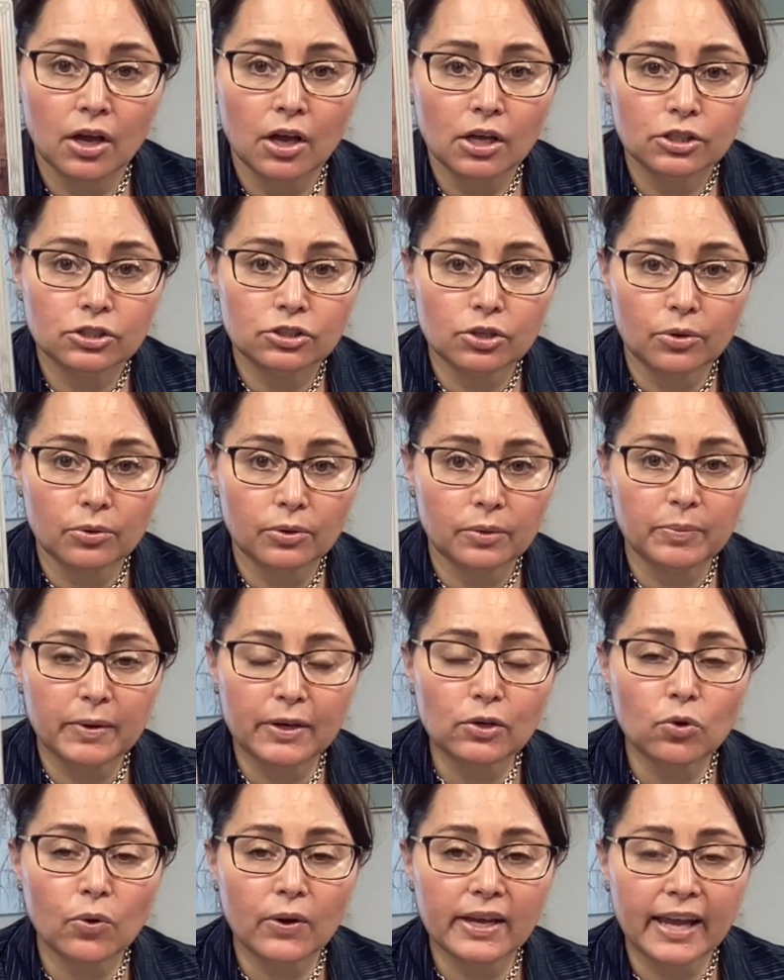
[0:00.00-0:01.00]
So
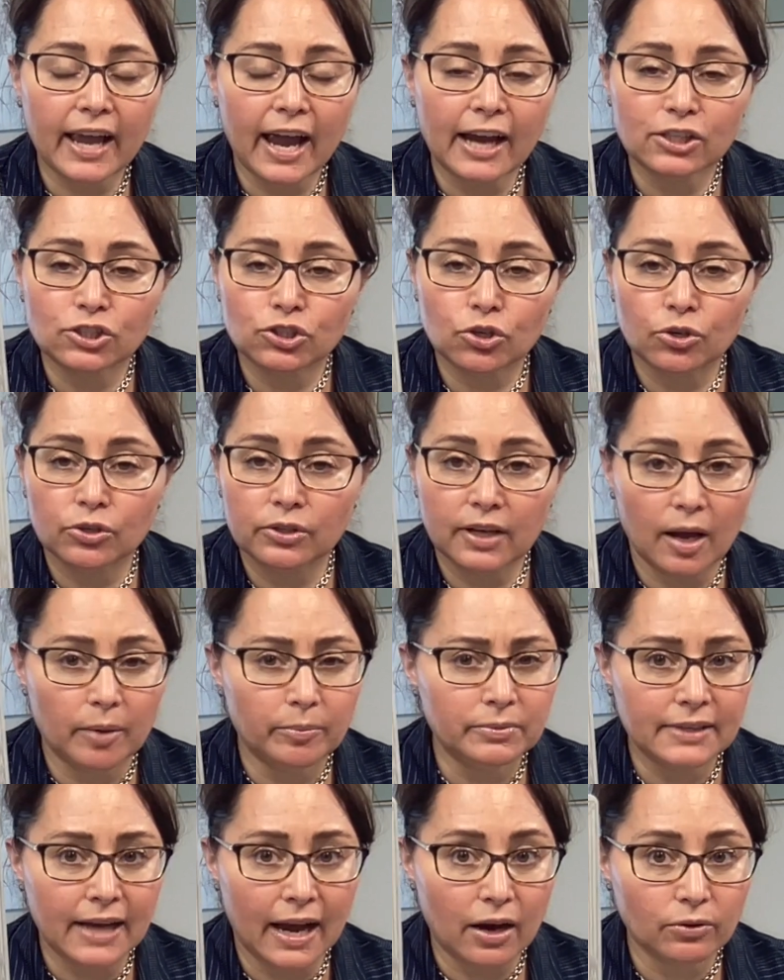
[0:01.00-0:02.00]
Bitcoin Cash could come
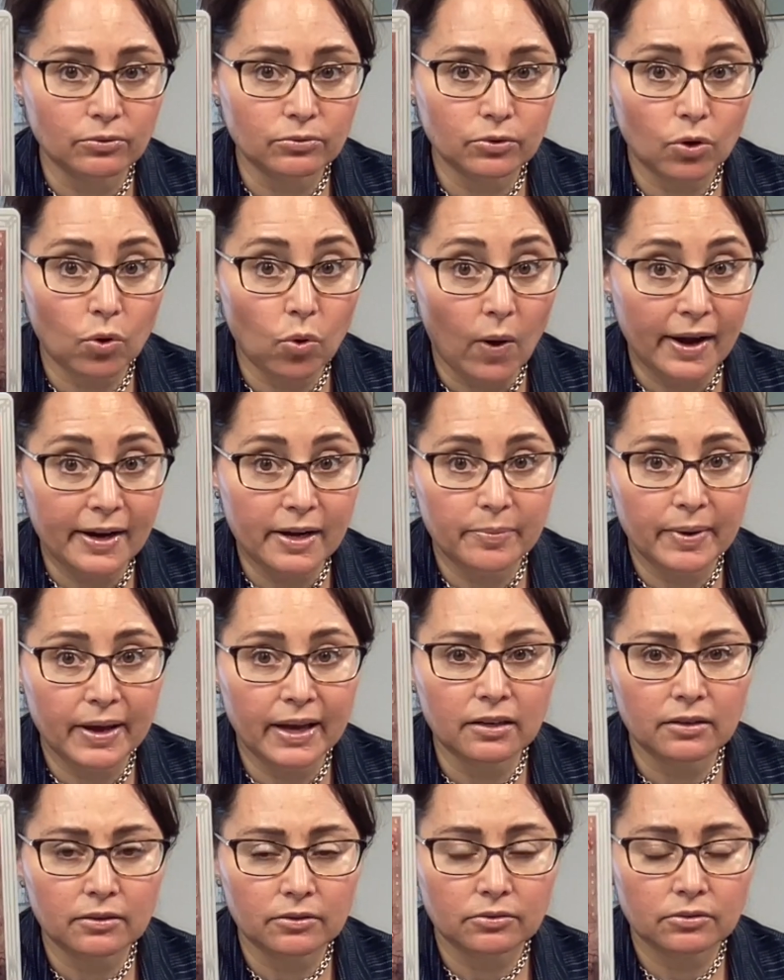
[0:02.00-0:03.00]
down quite a
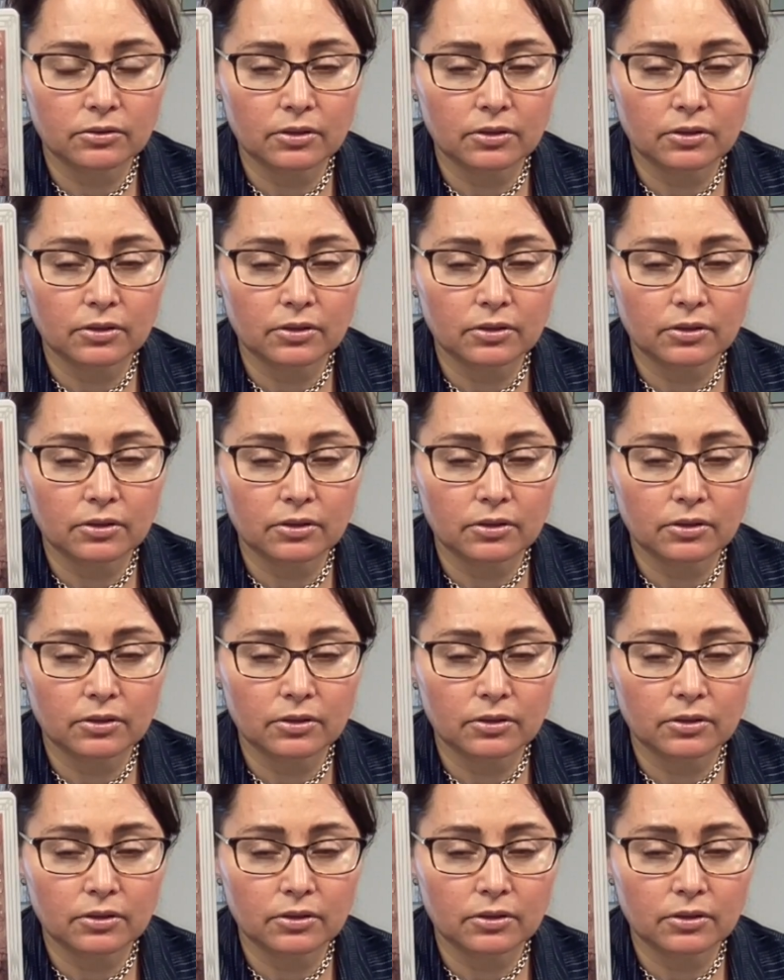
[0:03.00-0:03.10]
bit